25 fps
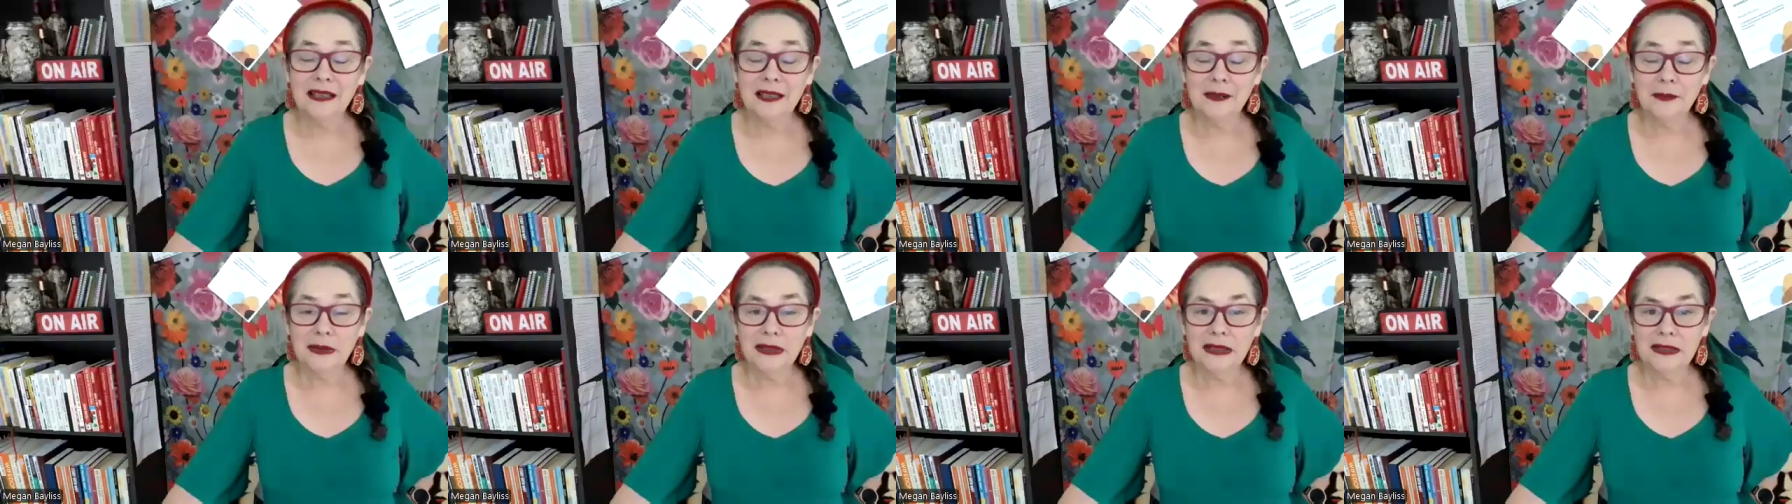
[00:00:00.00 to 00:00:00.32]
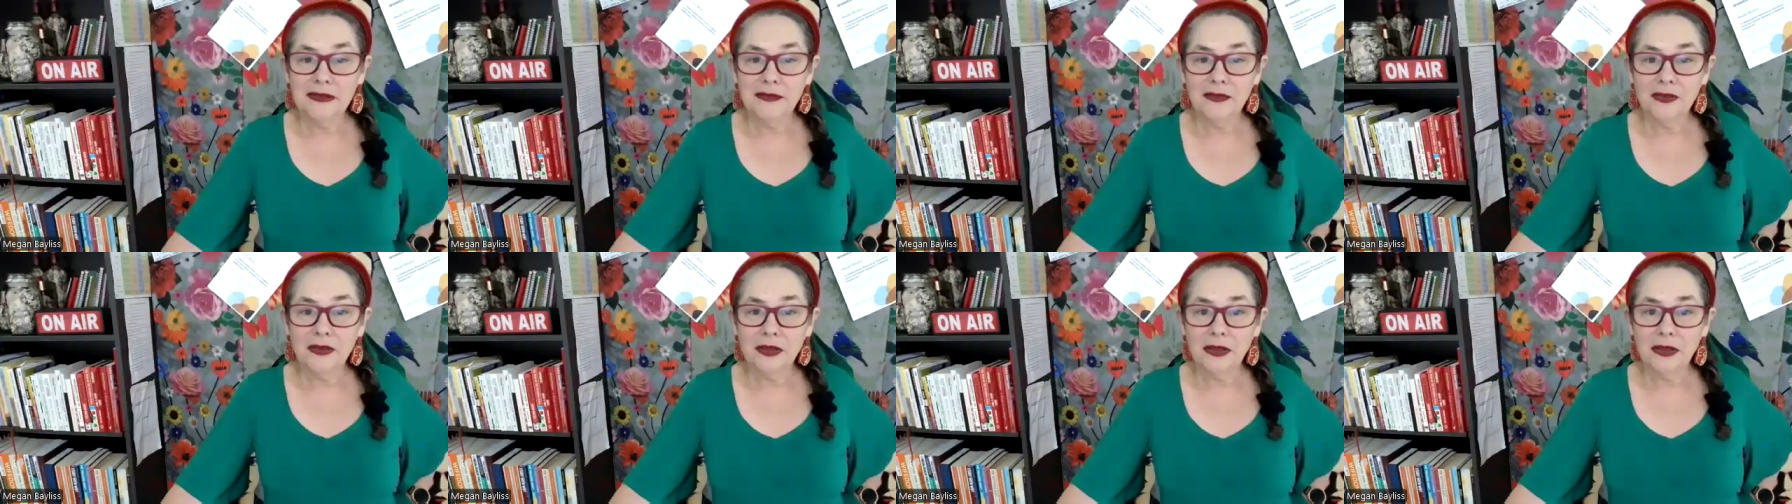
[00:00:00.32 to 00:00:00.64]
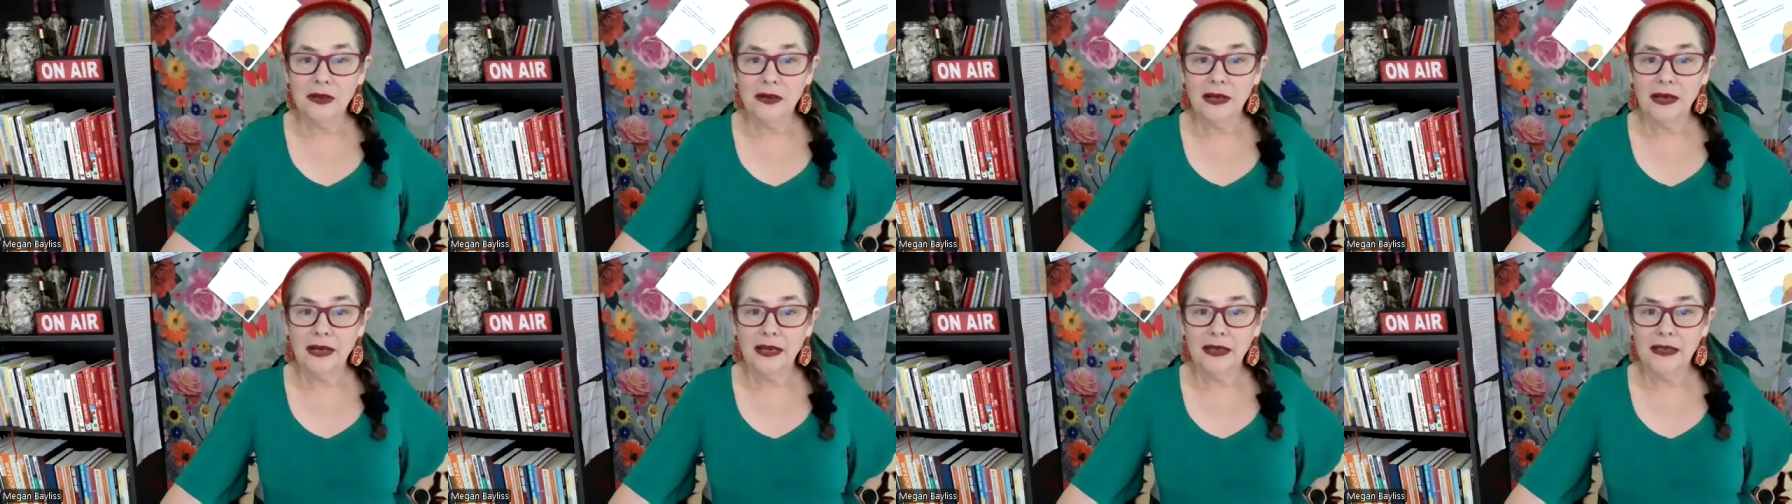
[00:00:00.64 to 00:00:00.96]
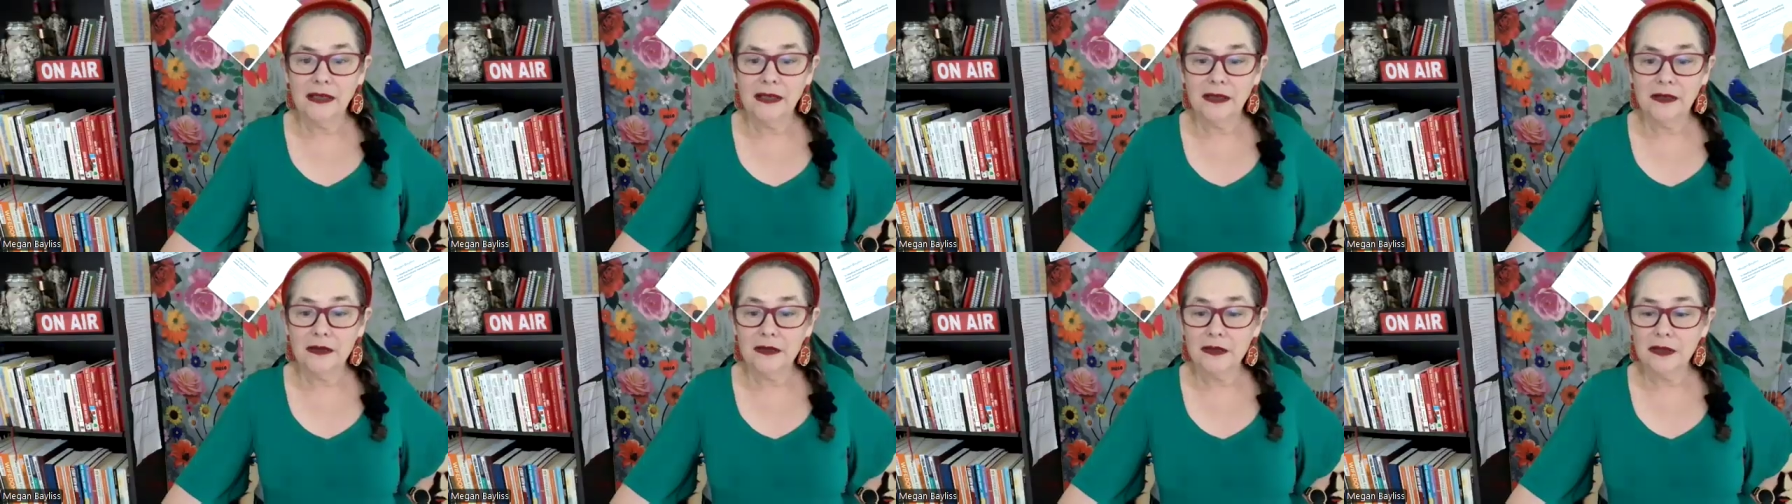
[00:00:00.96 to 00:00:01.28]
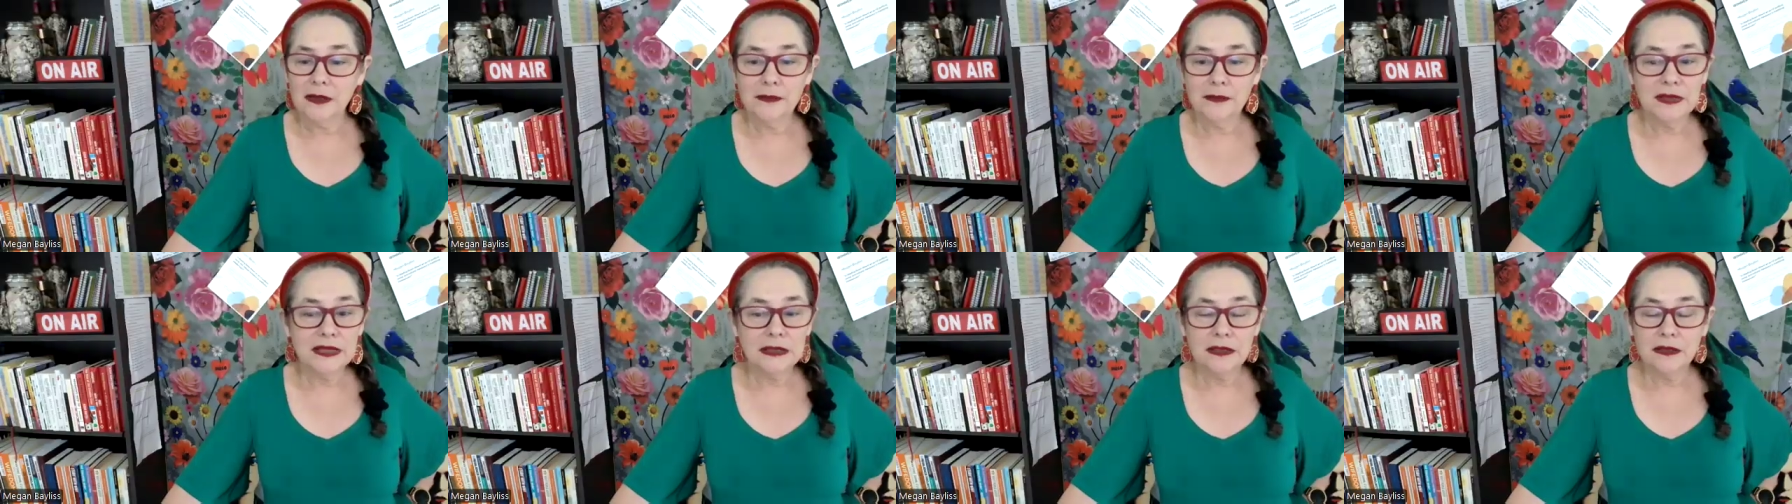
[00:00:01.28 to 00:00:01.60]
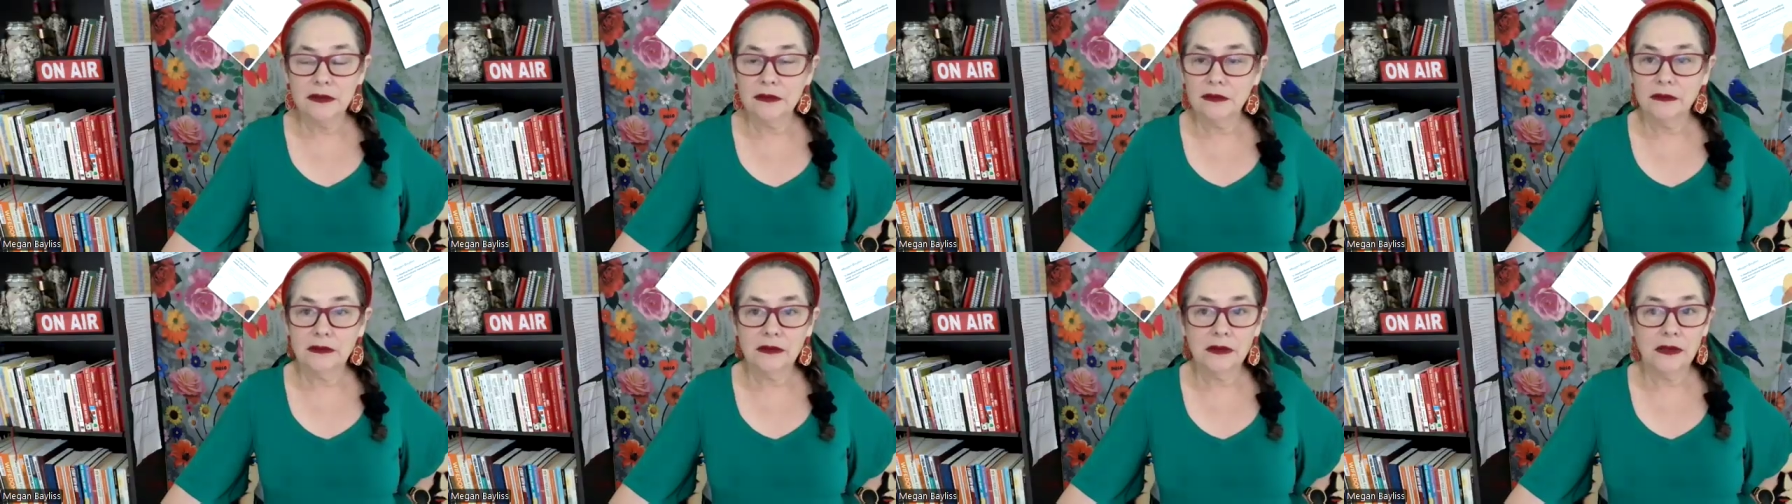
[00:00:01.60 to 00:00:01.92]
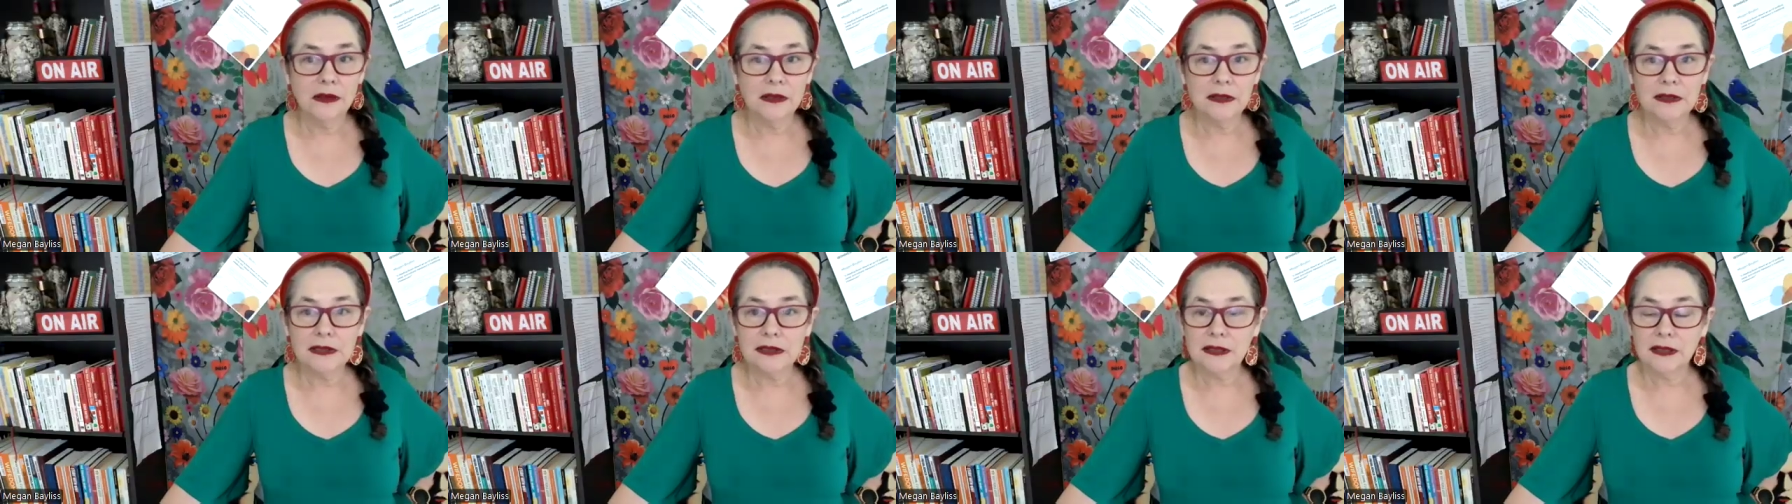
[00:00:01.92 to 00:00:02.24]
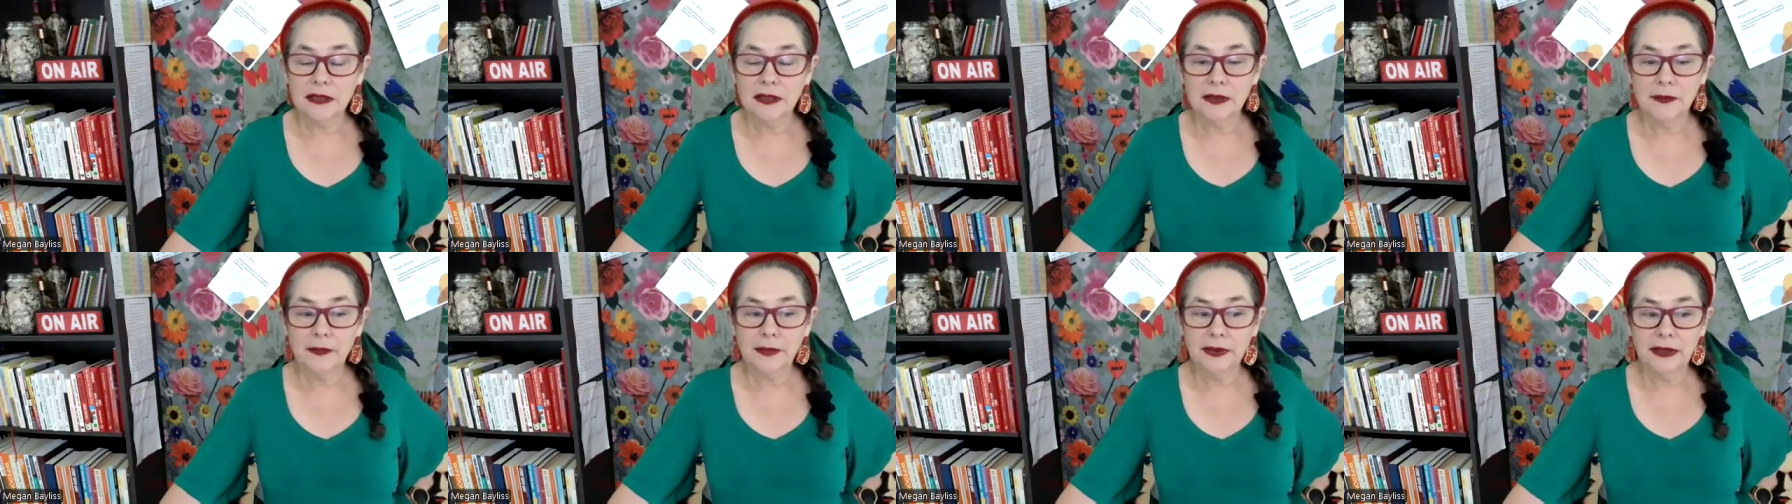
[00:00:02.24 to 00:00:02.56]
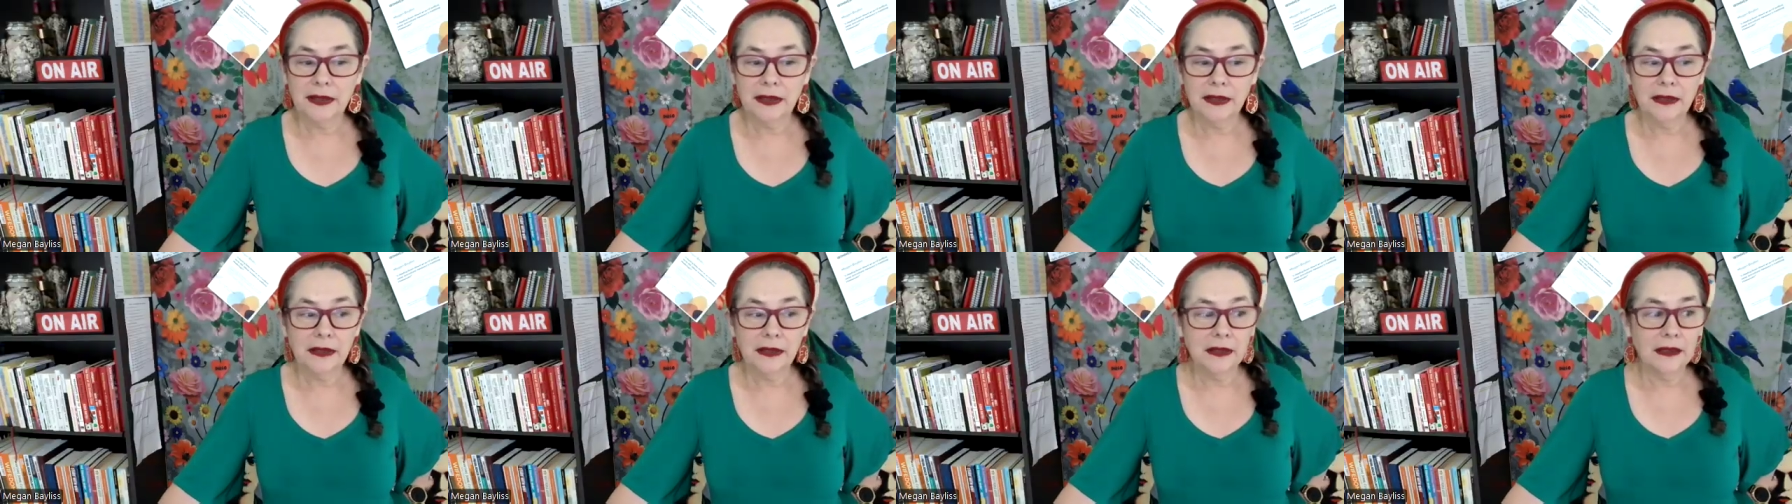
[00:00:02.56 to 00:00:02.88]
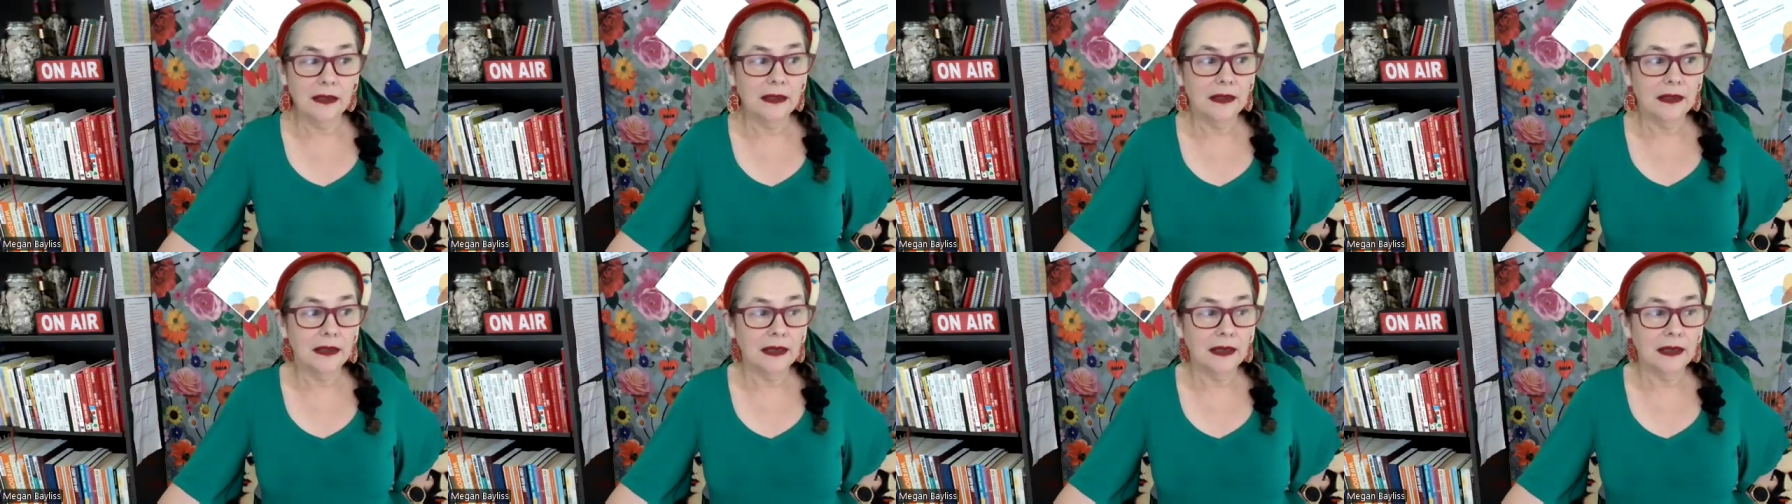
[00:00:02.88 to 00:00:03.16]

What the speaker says: in the middle of the night, because I'm still not sleeping,